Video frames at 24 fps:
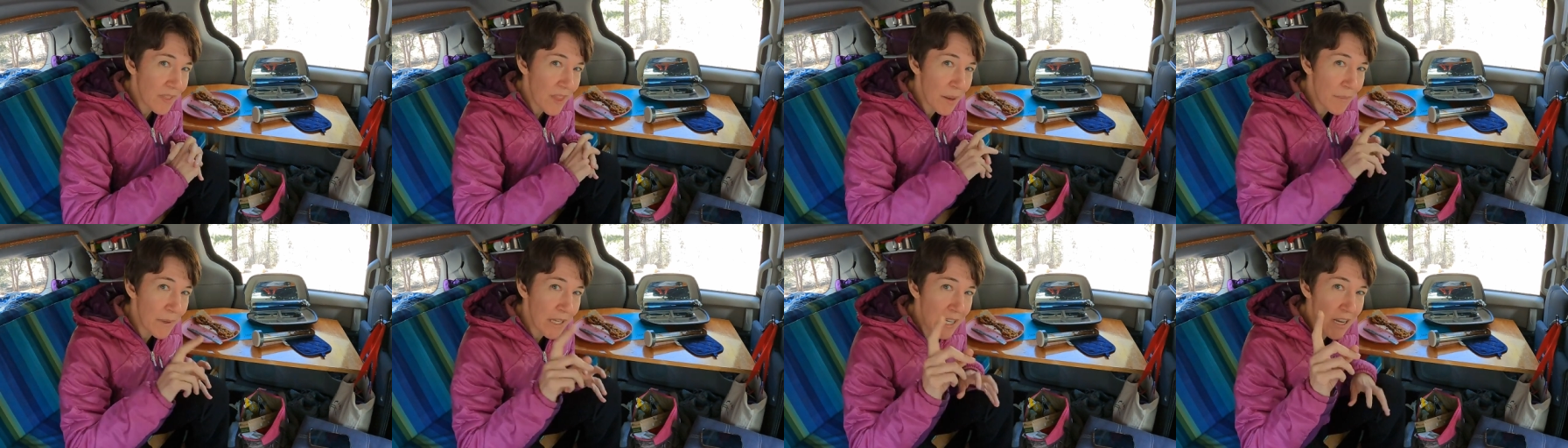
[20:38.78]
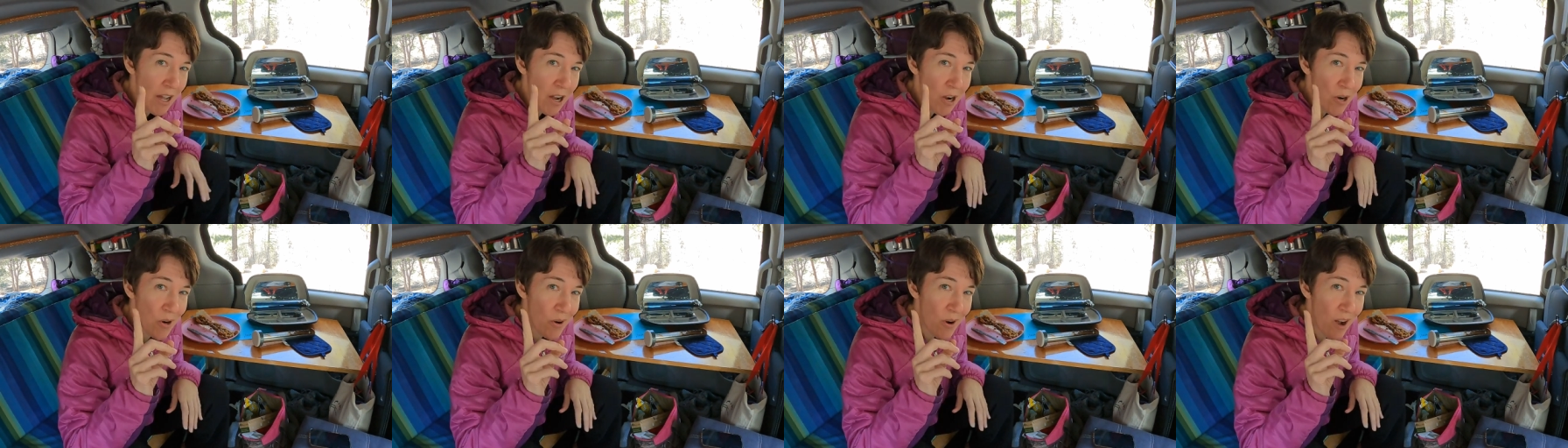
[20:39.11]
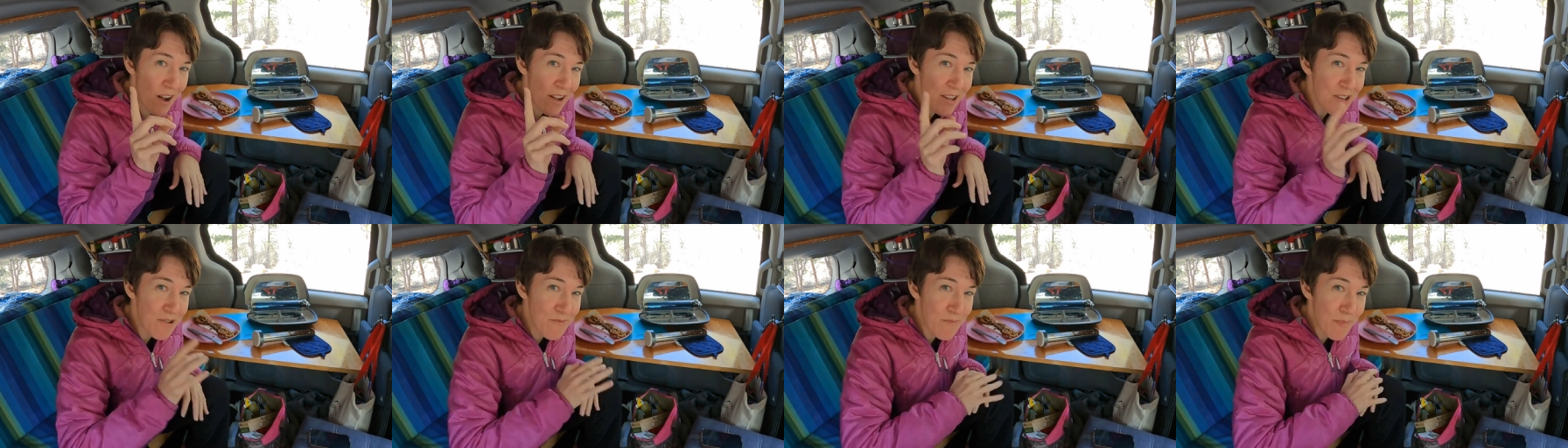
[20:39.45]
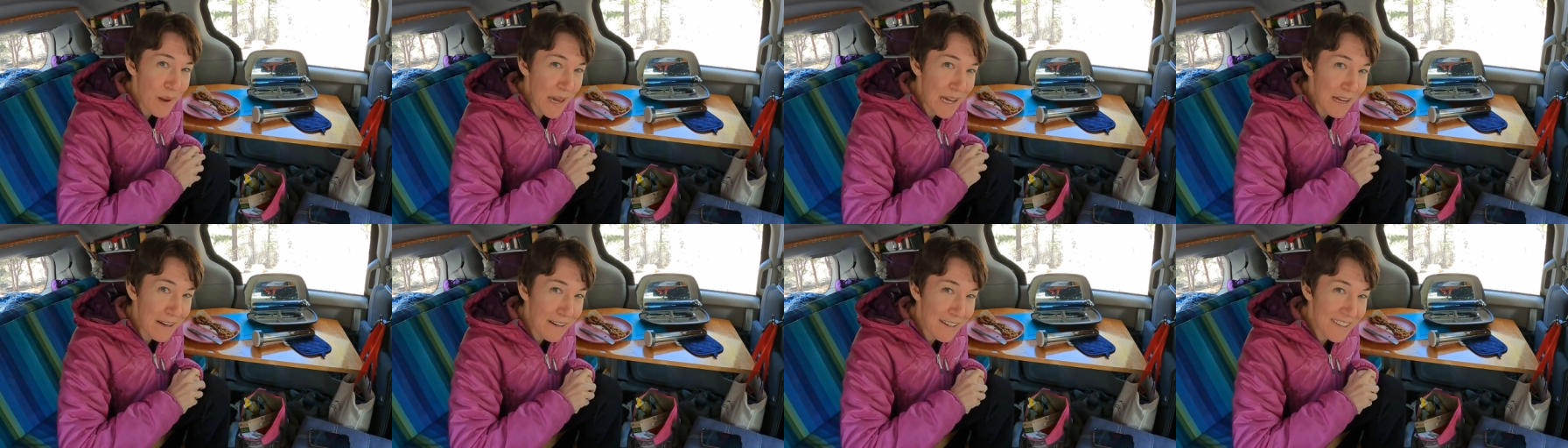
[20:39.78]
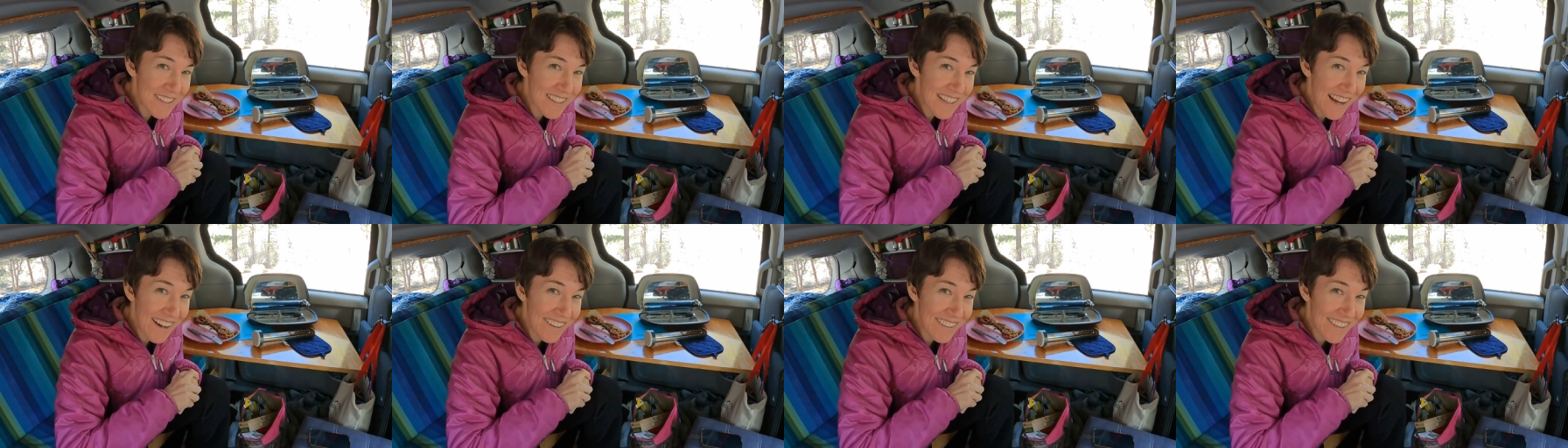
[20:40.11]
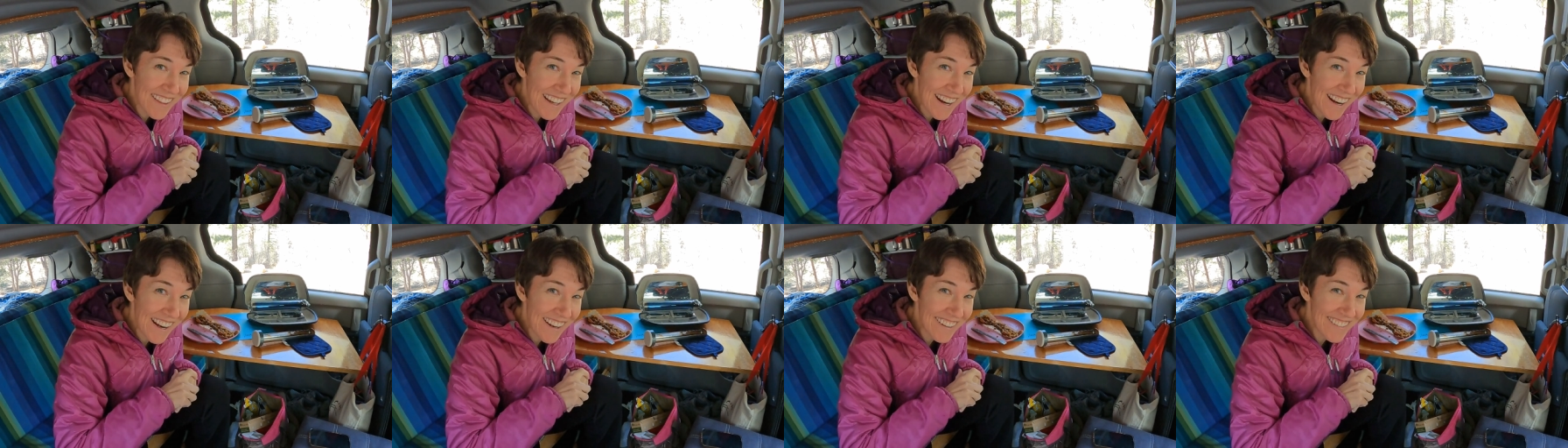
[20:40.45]
Let me know, all you bakers out
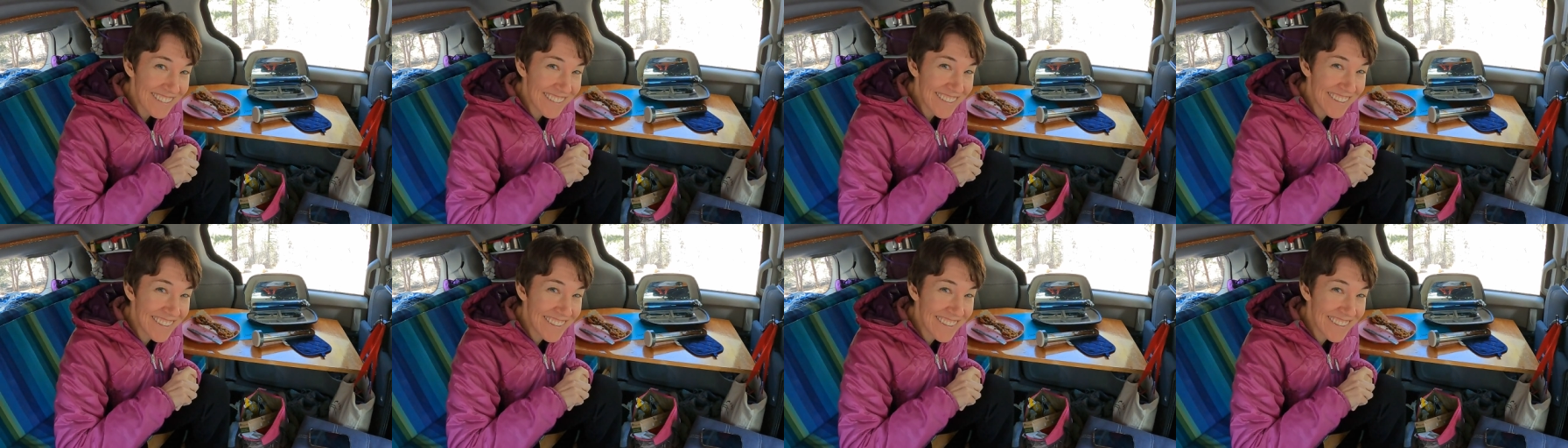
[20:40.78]
there.